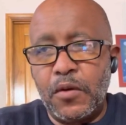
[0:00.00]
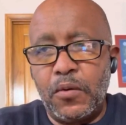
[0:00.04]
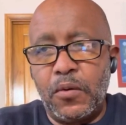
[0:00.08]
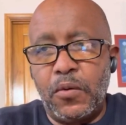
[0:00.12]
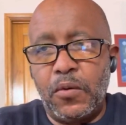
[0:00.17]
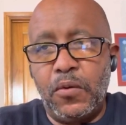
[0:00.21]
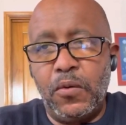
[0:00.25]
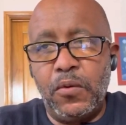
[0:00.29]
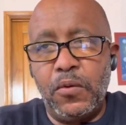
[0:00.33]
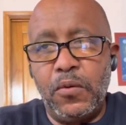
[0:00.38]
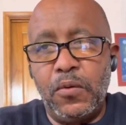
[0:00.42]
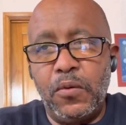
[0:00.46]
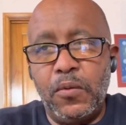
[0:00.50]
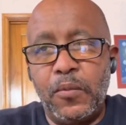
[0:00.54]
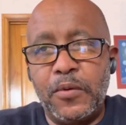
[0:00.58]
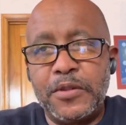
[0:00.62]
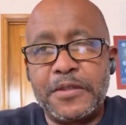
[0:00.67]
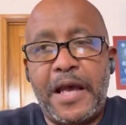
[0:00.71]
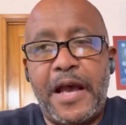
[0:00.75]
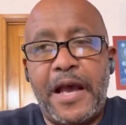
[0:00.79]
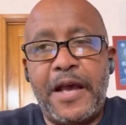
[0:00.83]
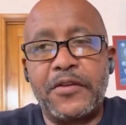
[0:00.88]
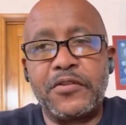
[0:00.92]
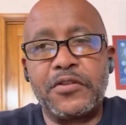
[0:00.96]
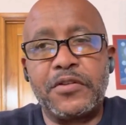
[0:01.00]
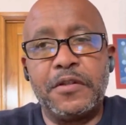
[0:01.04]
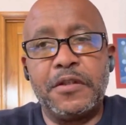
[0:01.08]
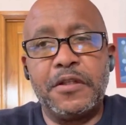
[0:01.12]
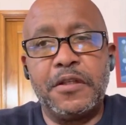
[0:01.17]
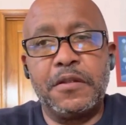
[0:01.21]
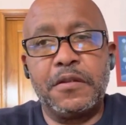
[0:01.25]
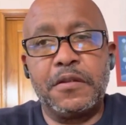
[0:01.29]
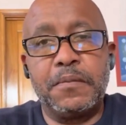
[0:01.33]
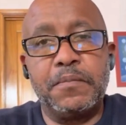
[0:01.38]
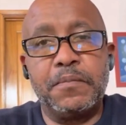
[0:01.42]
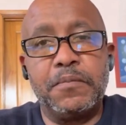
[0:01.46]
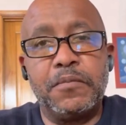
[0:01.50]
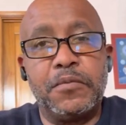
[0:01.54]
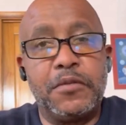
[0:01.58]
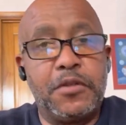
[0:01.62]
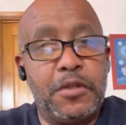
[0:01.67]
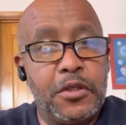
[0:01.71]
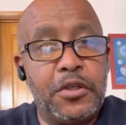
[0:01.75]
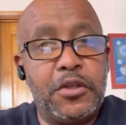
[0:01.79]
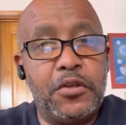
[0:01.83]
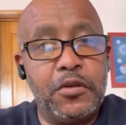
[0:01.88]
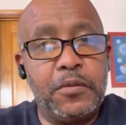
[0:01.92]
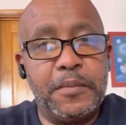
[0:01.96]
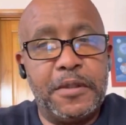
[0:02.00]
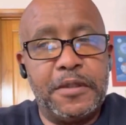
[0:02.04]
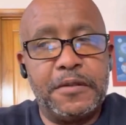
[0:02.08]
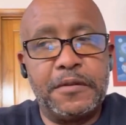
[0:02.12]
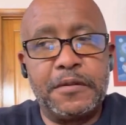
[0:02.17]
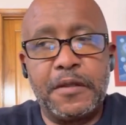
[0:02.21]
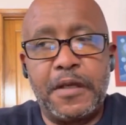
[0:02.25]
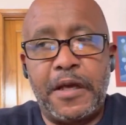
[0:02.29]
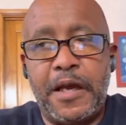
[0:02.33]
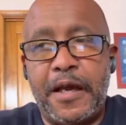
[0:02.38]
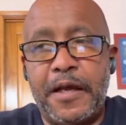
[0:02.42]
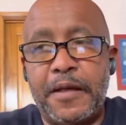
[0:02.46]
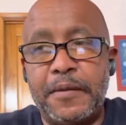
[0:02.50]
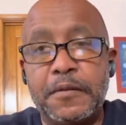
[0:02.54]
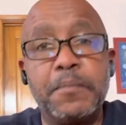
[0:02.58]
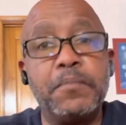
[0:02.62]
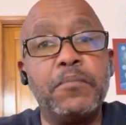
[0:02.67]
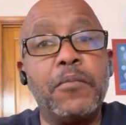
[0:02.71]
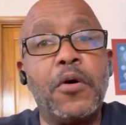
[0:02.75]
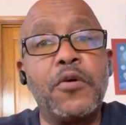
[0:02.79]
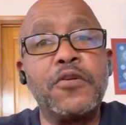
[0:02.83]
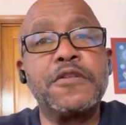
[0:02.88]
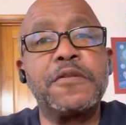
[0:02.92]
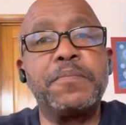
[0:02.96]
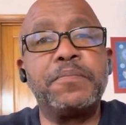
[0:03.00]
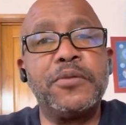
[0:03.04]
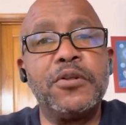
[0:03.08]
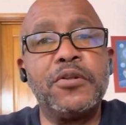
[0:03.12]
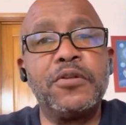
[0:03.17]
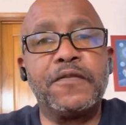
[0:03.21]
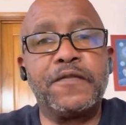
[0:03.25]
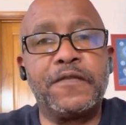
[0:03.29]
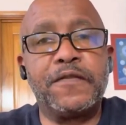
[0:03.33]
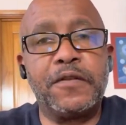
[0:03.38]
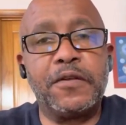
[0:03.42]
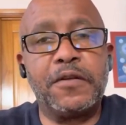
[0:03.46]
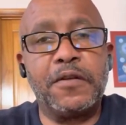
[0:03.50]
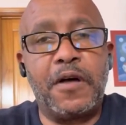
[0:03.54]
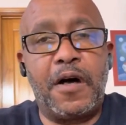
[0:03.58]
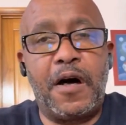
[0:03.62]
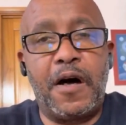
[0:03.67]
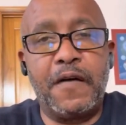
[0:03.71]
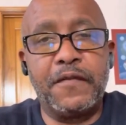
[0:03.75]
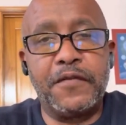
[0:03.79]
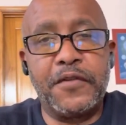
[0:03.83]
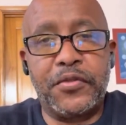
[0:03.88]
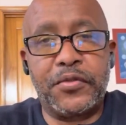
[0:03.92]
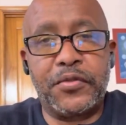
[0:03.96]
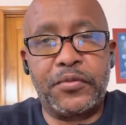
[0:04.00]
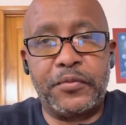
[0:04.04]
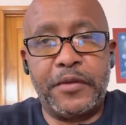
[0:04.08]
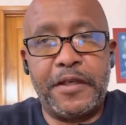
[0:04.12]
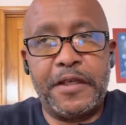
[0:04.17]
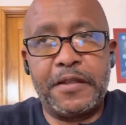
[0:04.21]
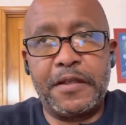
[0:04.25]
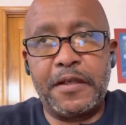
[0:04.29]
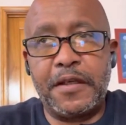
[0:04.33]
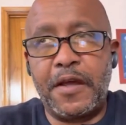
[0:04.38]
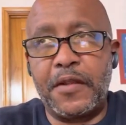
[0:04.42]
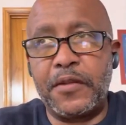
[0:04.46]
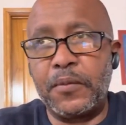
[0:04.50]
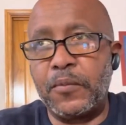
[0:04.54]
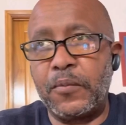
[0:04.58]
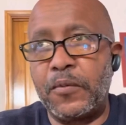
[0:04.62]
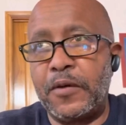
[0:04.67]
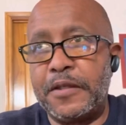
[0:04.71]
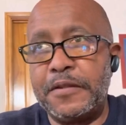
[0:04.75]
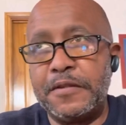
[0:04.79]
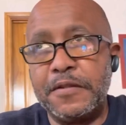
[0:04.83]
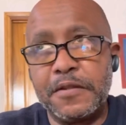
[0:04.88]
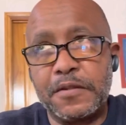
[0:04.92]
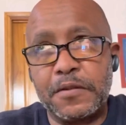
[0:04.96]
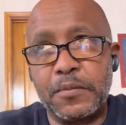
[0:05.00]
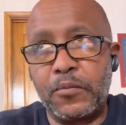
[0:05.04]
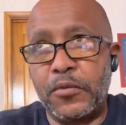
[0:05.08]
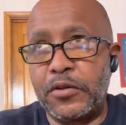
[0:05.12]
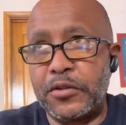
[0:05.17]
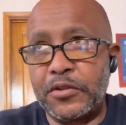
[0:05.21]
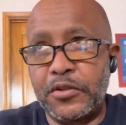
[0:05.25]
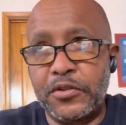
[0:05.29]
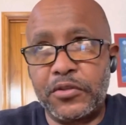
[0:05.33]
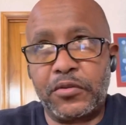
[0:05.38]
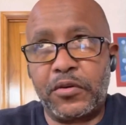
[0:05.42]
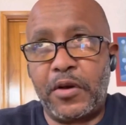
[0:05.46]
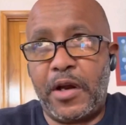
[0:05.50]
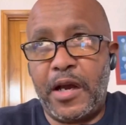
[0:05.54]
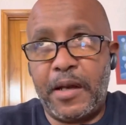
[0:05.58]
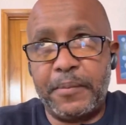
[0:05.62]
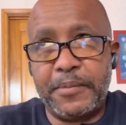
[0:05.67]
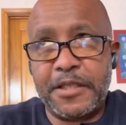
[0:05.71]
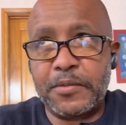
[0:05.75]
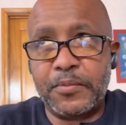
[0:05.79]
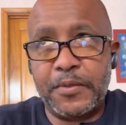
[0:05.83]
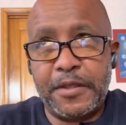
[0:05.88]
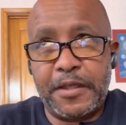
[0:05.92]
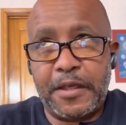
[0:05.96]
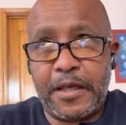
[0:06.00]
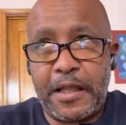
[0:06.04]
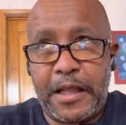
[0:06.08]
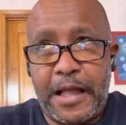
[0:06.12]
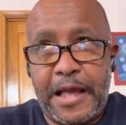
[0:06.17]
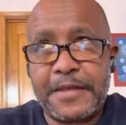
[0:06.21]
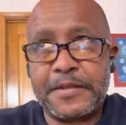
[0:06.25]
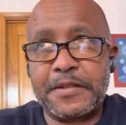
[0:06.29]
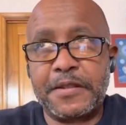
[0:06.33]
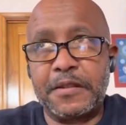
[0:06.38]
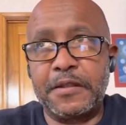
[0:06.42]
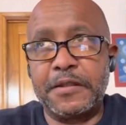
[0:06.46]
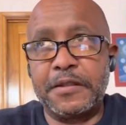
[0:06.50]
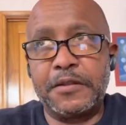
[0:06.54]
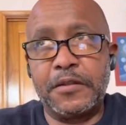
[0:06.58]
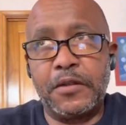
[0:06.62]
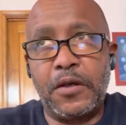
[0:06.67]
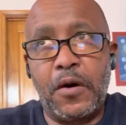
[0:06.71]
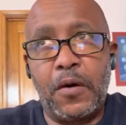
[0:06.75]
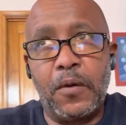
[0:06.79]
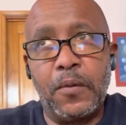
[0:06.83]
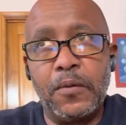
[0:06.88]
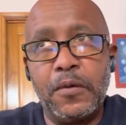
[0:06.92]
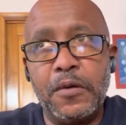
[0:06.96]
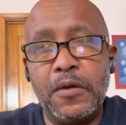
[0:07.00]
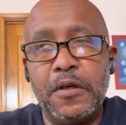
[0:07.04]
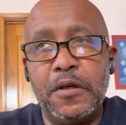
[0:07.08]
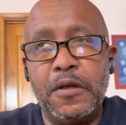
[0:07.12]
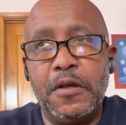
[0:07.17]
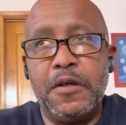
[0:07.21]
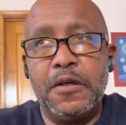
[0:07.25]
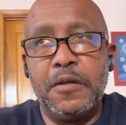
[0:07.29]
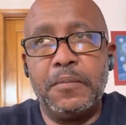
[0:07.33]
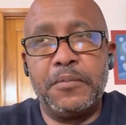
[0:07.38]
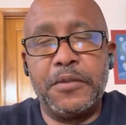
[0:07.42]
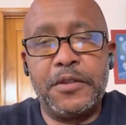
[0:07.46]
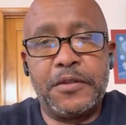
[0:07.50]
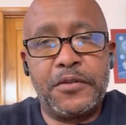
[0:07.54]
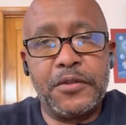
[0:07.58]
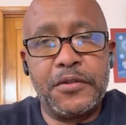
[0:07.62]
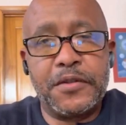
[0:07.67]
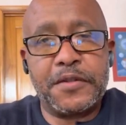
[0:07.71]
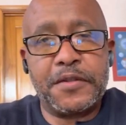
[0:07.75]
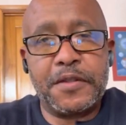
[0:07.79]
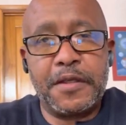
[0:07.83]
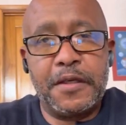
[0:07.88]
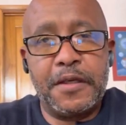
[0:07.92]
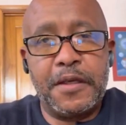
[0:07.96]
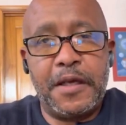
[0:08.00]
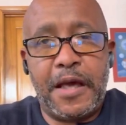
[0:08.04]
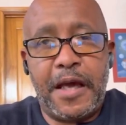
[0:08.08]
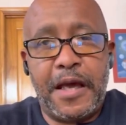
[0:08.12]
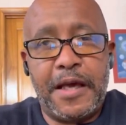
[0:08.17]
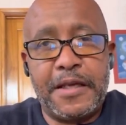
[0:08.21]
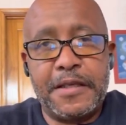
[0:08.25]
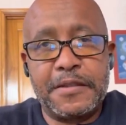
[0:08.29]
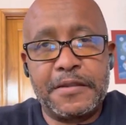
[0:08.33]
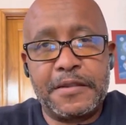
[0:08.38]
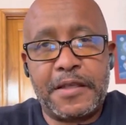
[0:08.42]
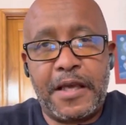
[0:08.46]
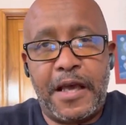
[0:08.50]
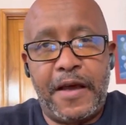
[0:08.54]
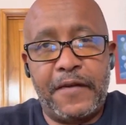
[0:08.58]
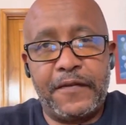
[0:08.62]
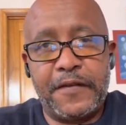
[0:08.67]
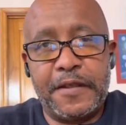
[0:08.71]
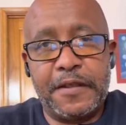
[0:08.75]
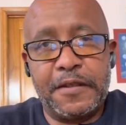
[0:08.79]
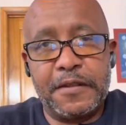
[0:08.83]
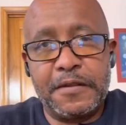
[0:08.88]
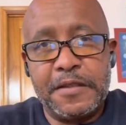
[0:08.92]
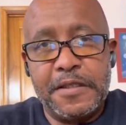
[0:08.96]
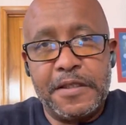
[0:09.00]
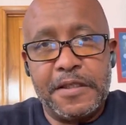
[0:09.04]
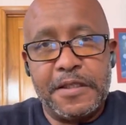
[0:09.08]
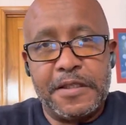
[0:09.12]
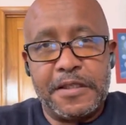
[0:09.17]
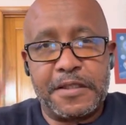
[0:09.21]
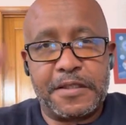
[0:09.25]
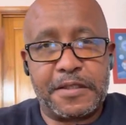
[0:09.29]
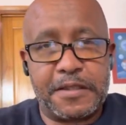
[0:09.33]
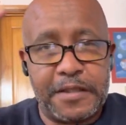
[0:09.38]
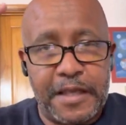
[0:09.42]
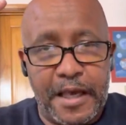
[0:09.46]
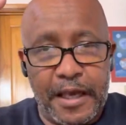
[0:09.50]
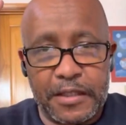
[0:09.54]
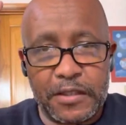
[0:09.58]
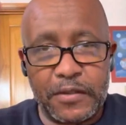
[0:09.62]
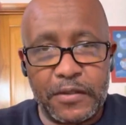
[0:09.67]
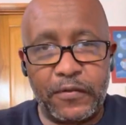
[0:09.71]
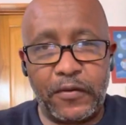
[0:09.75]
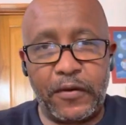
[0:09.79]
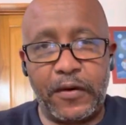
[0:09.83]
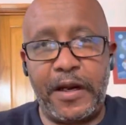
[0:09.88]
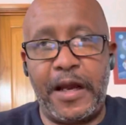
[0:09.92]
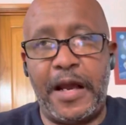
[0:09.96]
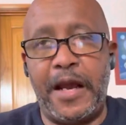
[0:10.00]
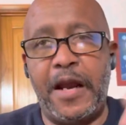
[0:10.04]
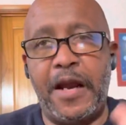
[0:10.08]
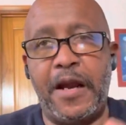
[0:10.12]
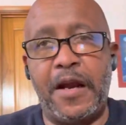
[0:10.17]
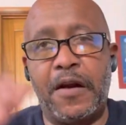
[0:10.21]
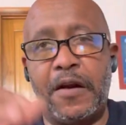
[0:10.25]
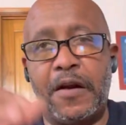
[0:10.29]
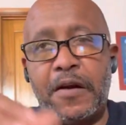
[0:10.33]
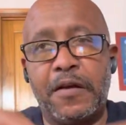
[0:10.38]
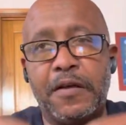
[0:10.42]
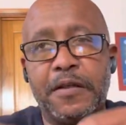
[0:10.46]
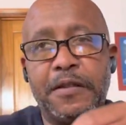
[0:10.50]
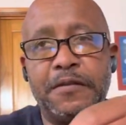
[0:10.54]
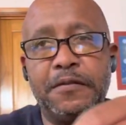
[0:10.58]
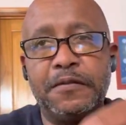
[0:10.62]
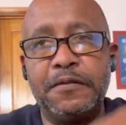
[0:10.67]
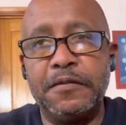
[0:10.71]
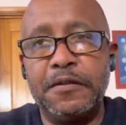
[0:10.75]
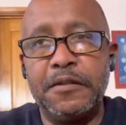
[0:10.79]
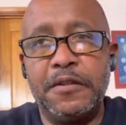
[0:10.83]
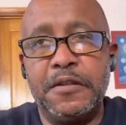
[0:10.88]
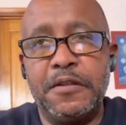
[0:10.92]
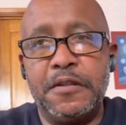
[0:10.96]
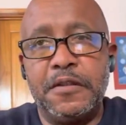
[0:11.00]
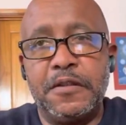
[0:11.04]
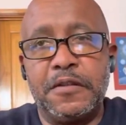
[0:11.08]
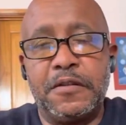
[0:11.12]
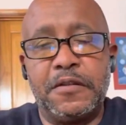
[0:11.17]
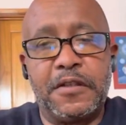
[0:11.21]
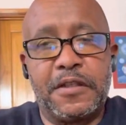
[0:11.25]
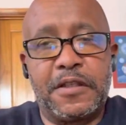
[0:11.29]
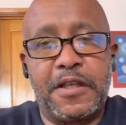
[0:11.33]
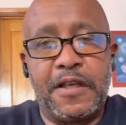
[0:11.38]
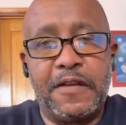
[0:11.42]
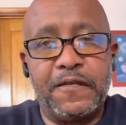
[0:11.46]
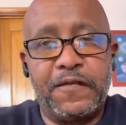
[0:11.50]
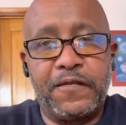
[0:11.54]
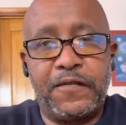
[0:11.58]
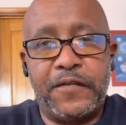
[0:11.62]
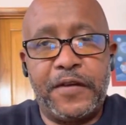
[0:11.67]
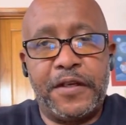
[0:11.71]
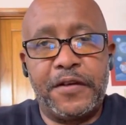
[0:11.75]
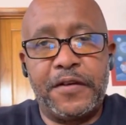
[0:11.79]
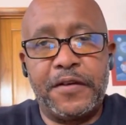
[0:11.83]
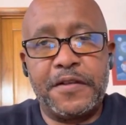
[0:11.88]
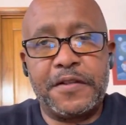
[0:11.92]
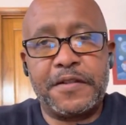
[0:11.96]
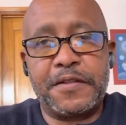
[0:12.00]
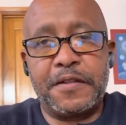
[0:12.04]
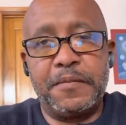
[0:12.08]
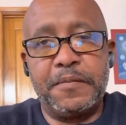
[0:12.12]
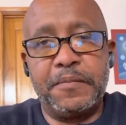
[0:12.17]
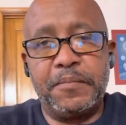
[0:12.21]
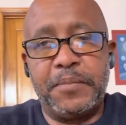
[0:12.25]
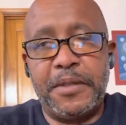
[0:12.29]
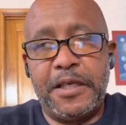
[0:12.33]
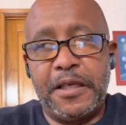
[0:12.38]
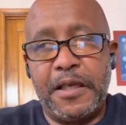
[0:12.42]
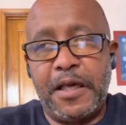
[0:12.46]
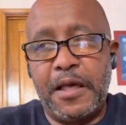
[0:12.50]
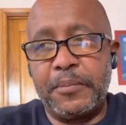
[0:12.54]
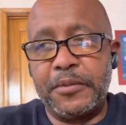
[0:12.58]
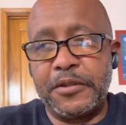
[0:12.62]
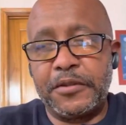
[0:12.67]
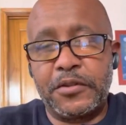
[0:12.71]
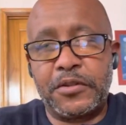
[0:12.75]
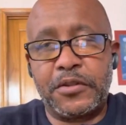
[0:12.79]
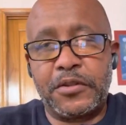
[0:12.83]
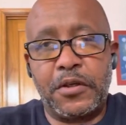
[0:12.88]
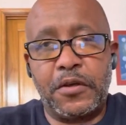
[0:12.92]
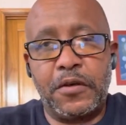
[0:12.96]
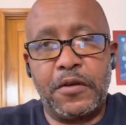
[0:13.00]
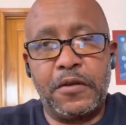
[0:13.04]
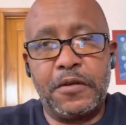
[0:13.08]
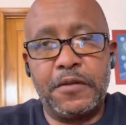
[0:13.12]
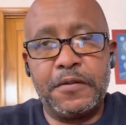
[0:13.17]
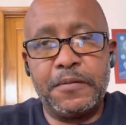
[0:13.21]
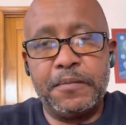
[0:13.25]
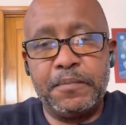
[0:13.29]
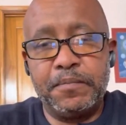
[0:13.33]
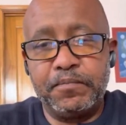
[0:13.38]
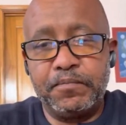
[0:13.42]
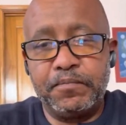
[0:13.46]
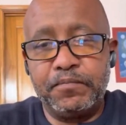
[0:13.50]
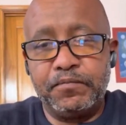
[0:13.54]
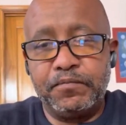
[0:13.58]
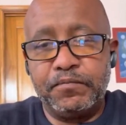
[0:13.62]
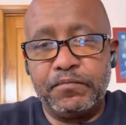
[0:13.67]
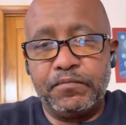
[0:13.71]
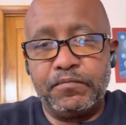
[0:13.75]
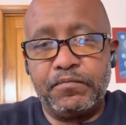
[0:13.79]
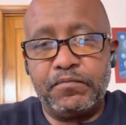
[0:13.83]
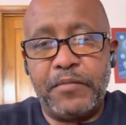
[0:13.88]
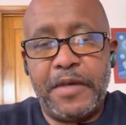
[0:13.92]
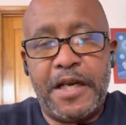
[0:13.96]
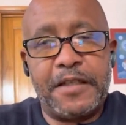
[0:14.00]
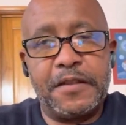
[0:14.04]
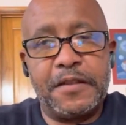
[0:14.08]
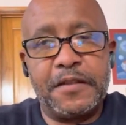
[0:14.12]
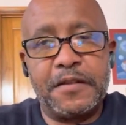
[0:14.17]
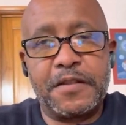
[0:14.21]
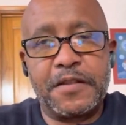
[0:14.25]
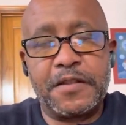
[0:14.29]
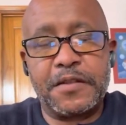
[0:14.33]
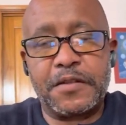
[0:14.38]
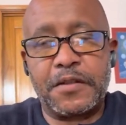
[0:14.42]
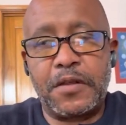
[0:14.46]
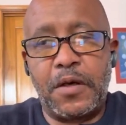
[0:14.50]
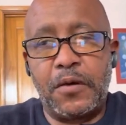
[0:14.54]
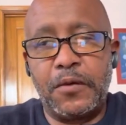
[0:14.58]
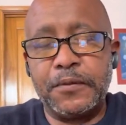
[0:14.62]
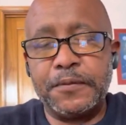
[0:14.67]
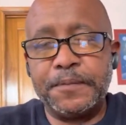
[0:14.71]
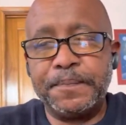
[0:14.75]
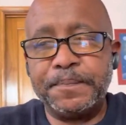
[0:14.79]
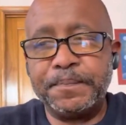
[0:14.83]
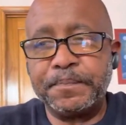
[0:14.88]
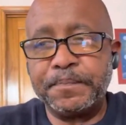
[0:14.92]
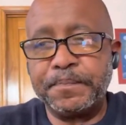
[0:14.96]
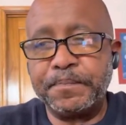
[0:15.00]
who was actually the human and most beautiful of the three. The other ones were described, as we classically know Medusa, as having snakes for hair and looking fierce and being able to turn men into stone.